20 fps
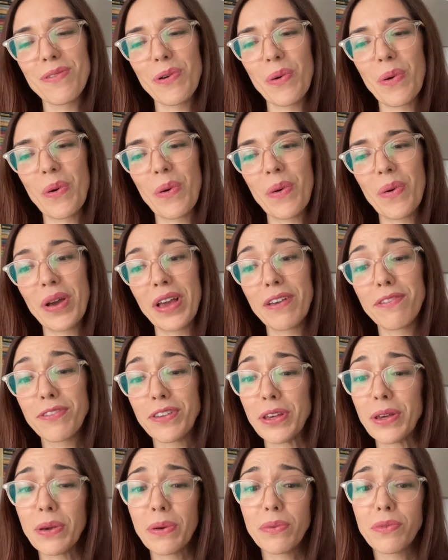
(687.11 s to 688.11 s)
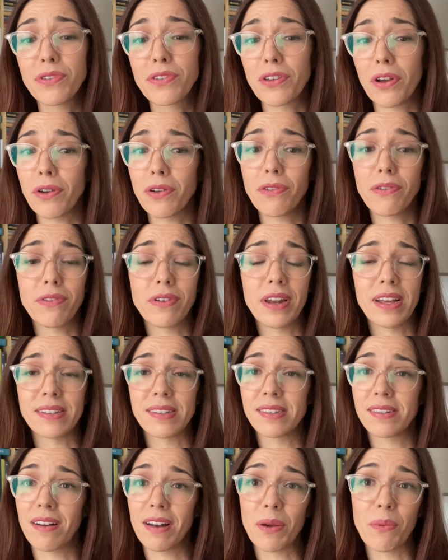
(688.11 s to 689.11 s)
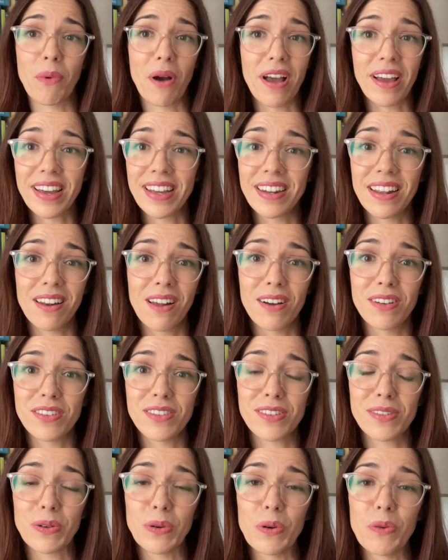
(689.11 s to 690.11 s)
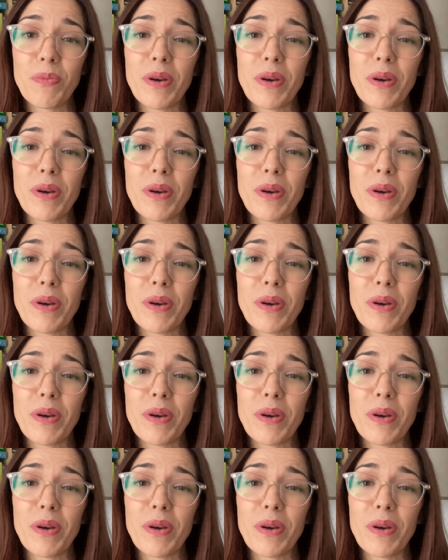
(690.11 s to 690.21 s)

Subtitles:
or if you don't necessarily work in a large school,